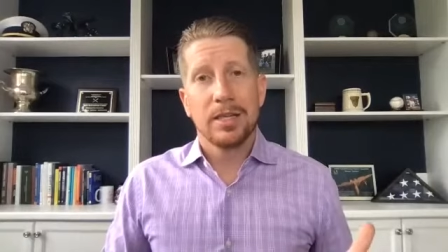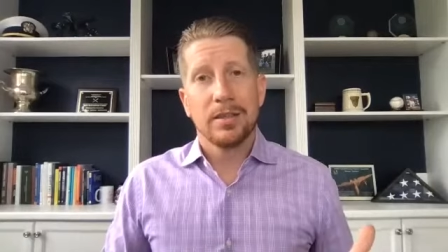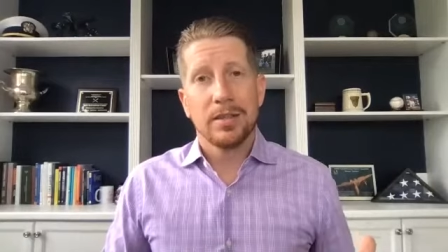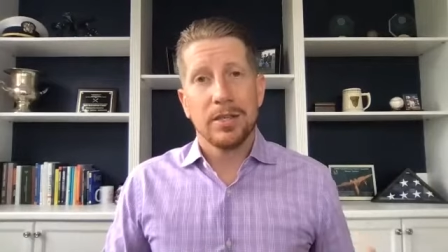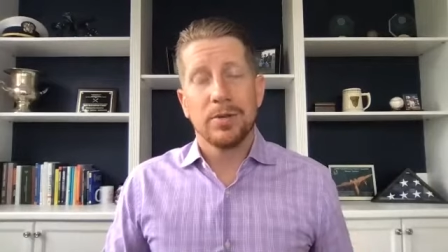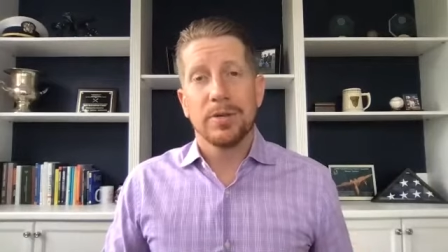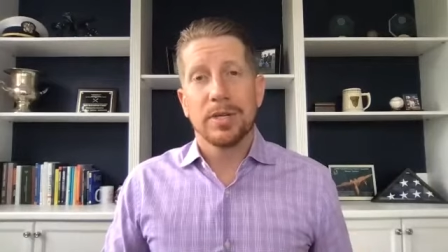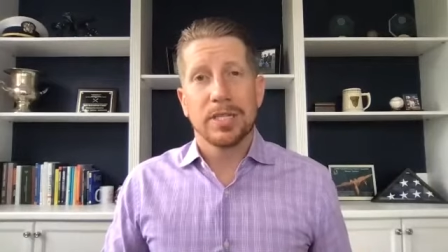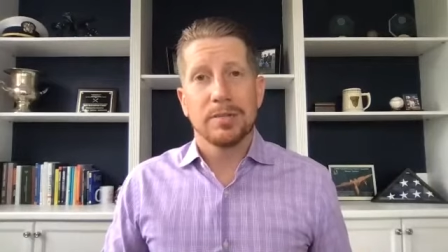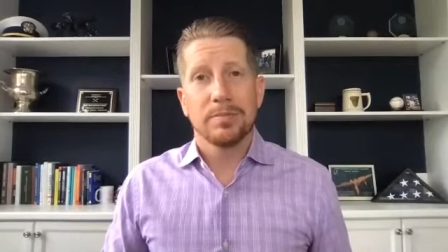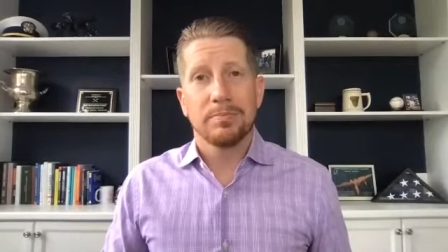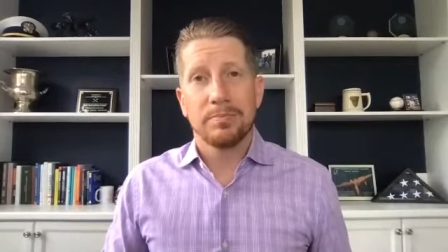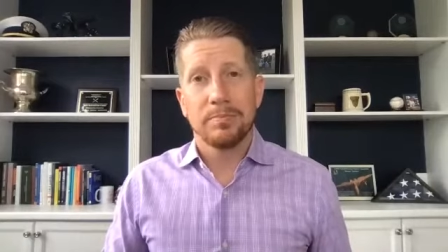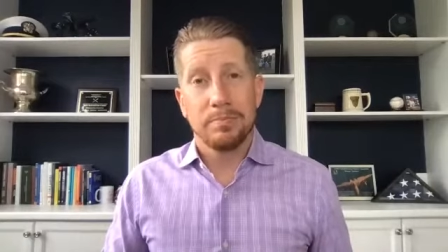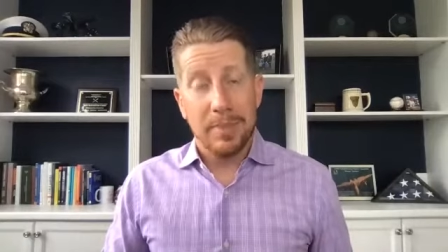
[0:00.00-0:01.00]
the US
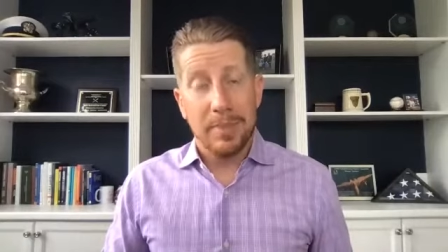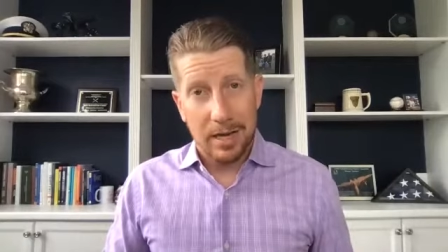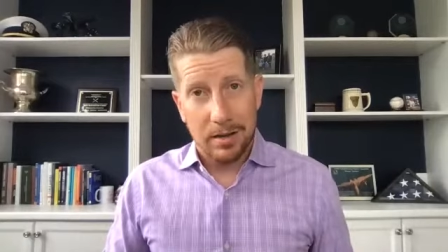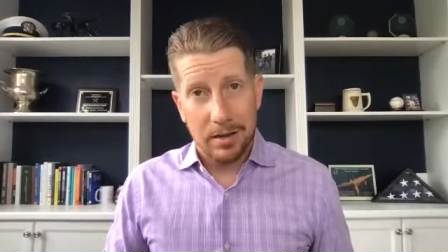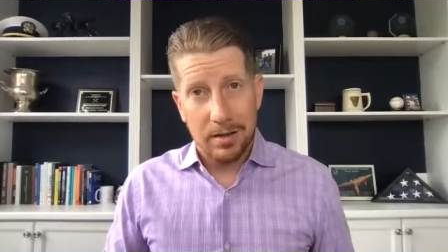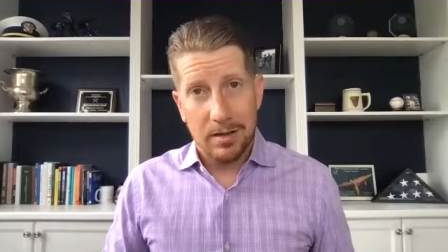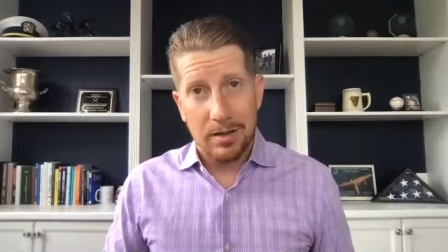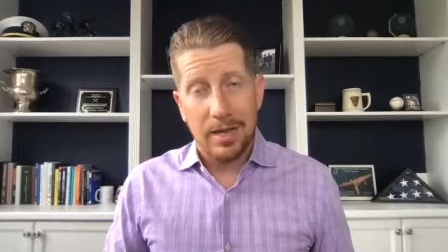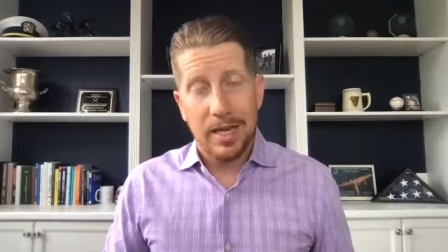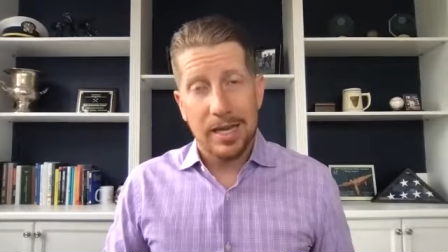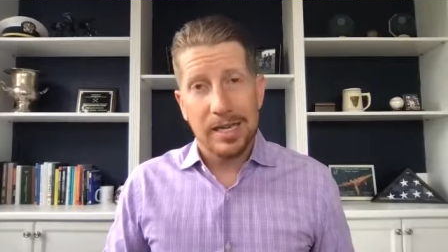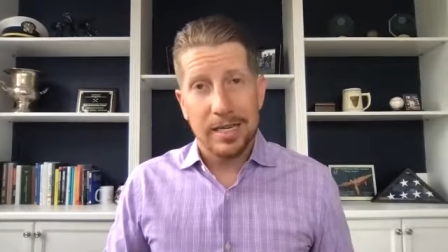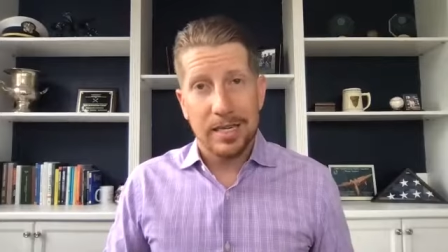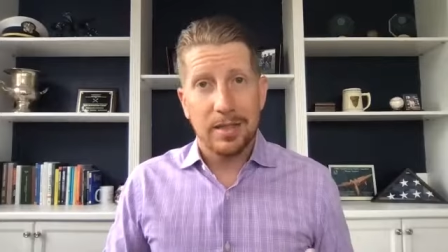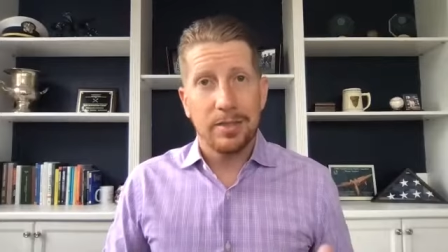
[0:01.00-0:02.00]
mail
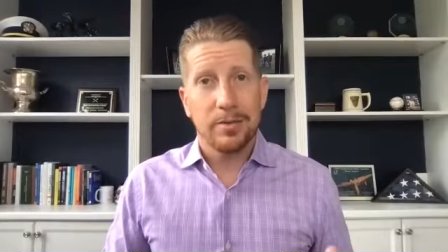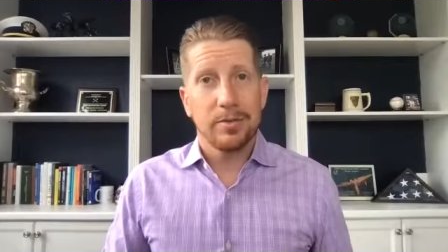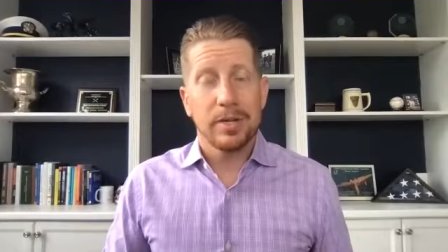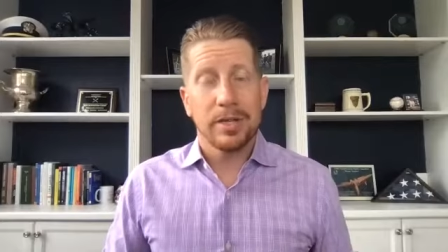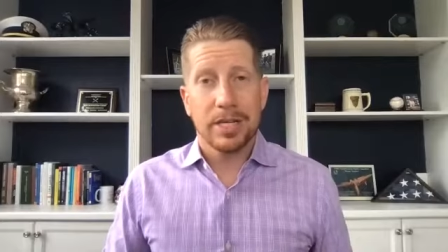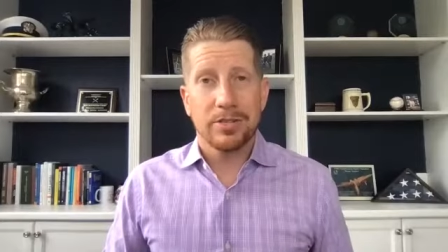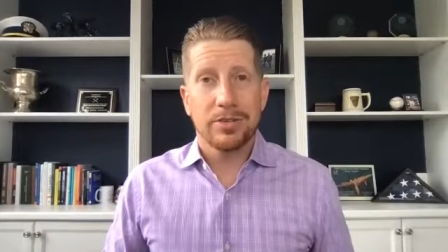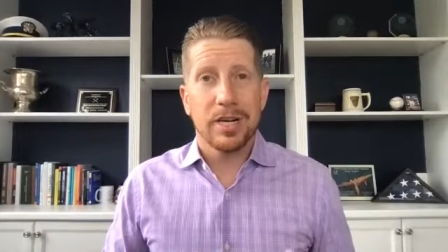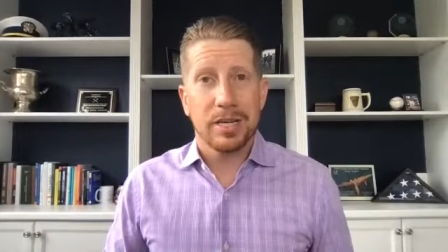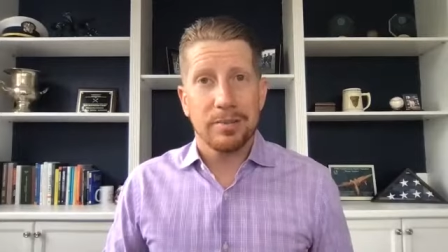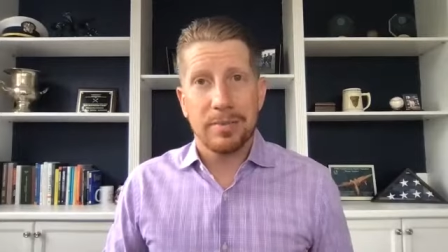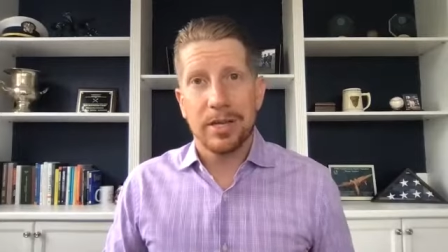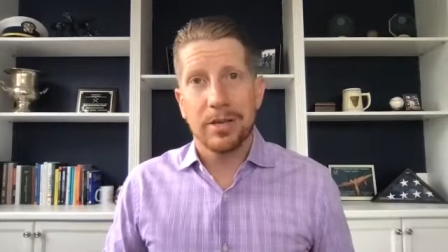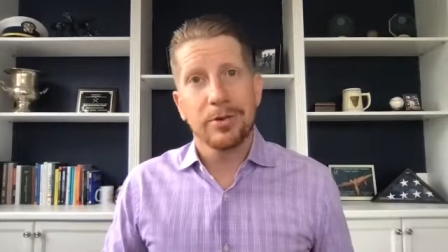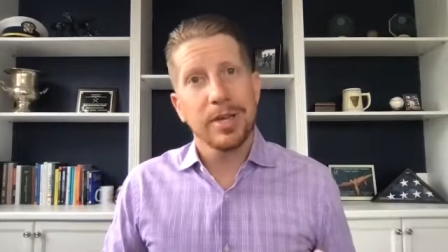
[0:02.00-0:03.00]
and through electronic
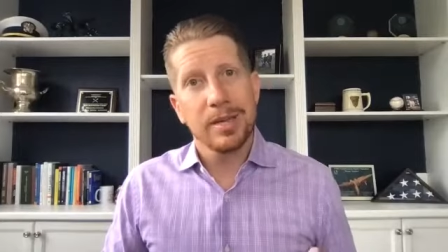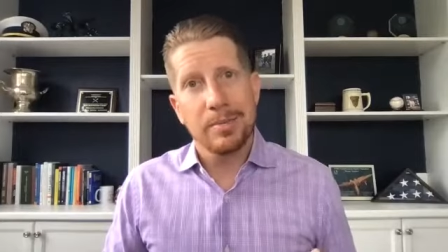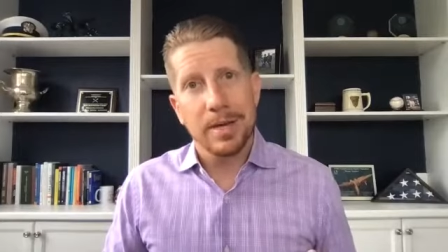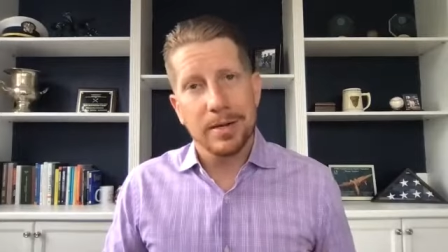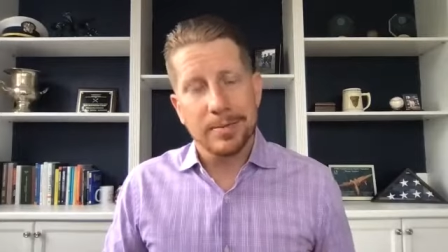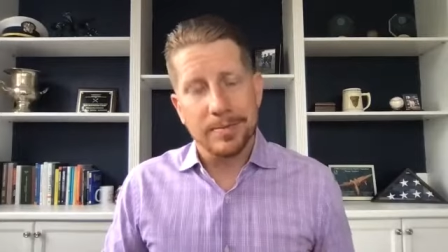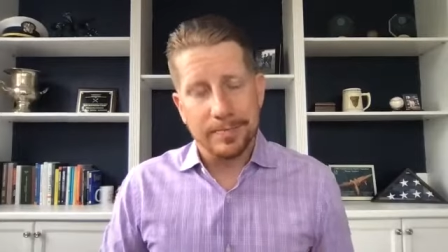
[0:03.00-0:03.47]
mail or email.